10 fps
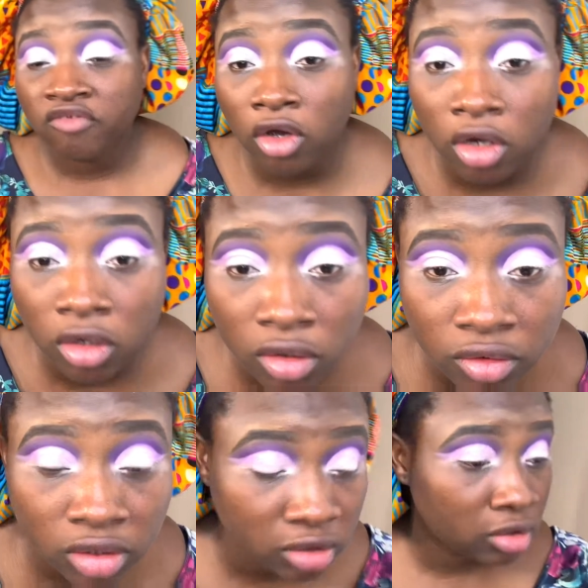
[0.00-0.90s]
cut
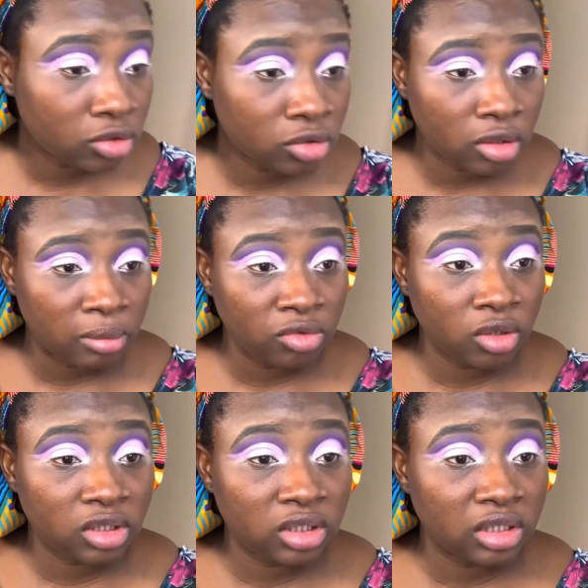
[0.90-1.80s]
crease. So I'm
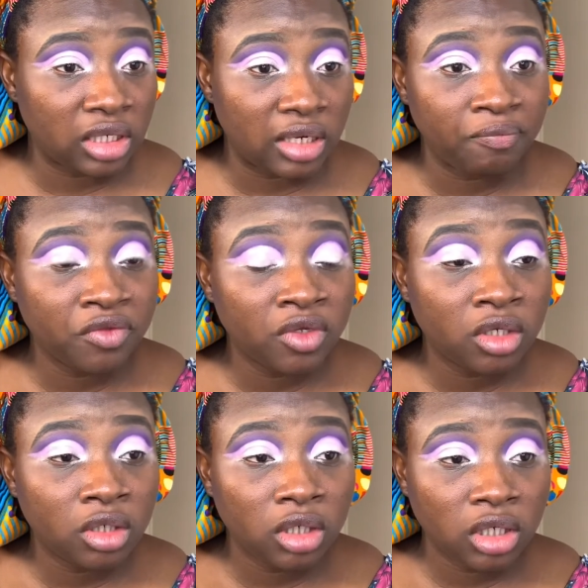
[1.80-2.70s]
noticing that
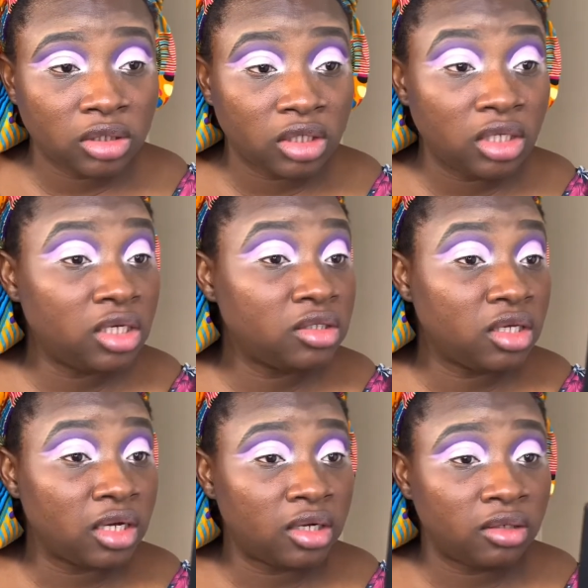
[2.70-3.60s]
it's
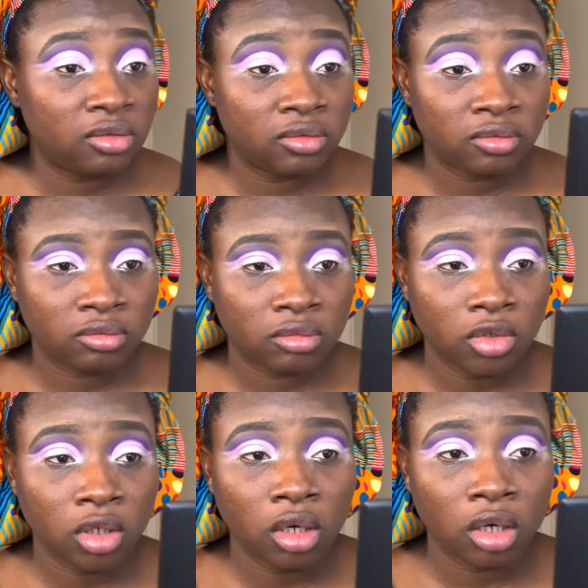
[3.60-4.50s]
easier.
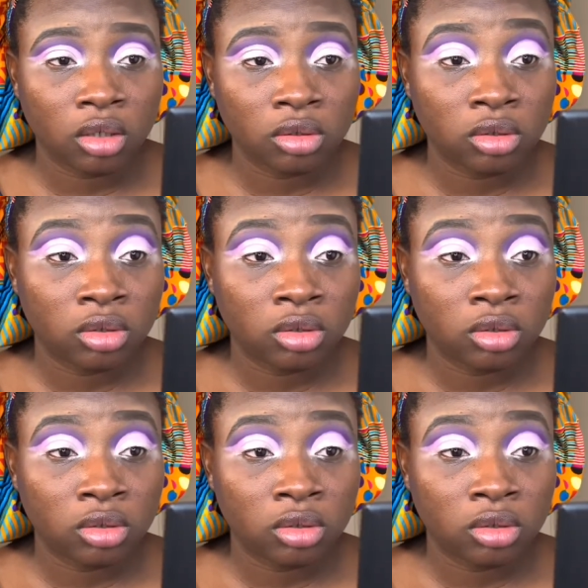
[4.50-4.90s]
Ugh,